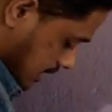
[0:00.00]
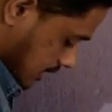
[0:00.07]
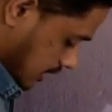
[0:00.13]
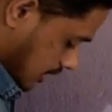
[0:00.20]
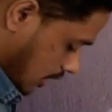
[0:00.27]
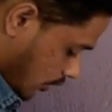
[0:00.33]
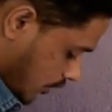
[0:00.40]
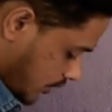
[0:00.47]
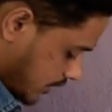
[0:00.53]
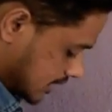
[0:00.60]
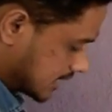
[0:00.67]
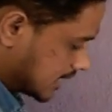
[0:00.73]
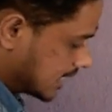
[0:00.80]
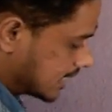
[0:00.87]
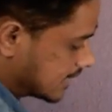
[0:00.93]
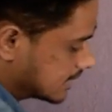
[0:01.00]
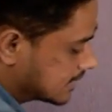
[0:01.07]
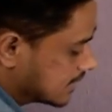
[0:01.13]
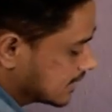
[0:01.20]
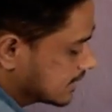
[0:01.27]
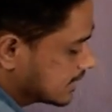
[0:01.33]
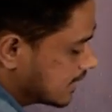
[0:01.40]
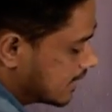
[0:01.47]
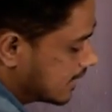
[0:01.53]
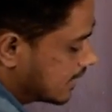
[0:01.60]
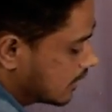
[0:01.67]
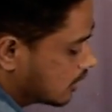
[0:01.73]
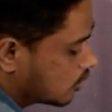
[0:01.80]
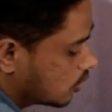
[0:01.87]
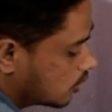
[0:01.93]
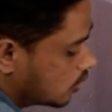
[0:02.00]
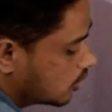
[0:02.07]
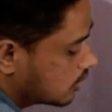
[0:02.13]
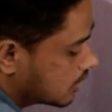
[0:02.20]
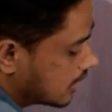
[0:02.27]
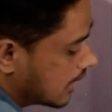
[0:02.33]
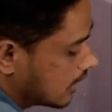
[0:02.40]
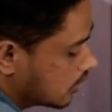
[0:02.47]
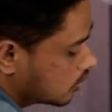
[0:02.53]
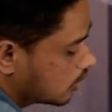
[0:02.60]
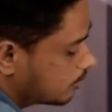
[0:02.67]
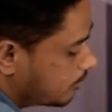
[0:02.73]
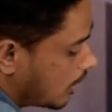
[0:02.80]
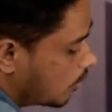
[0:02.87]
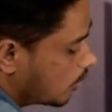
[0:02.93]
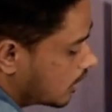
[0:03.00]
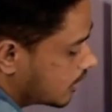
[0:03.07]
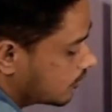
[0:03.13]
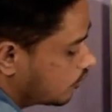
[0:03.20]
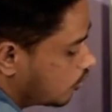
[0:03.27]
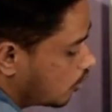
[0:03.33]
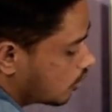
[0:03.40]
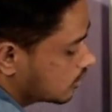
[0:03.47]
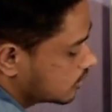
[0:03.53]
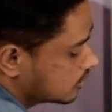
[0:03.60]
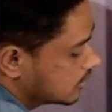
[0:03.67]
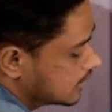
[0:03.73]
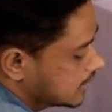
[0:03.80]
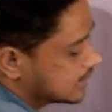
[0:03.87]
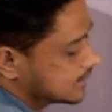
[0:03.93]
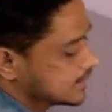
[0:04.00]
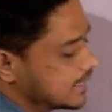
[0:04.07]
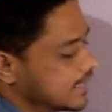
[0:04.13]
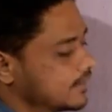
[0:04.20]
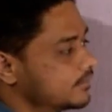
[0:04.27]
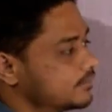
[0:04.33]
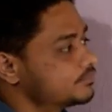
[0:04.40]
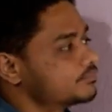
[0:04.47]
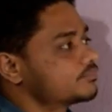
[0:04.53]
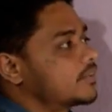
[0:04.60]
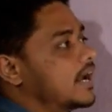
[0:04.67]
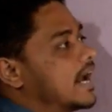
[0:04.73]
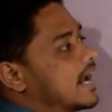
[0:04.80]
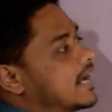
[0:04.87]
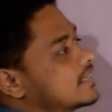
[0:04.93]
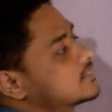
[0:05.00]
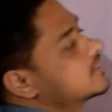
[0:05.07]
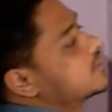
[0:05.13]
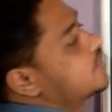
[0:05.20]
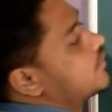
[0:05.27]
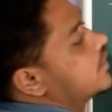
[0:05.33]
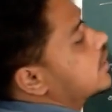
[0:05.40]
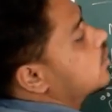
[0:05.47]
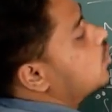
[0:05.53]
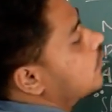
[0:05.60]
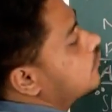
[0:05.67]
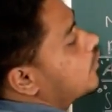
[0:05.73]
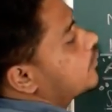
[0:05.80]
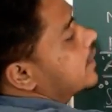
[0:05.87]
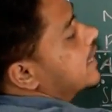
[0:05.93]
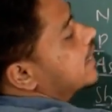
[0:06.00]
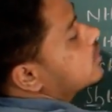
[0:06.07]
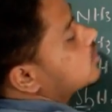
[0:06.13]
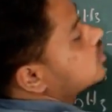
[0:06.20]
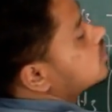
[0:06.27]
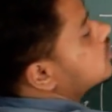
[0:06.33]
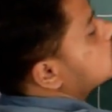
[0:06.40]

now you will see it is 16 into 10 to the power 4. See, as we go from nitrogen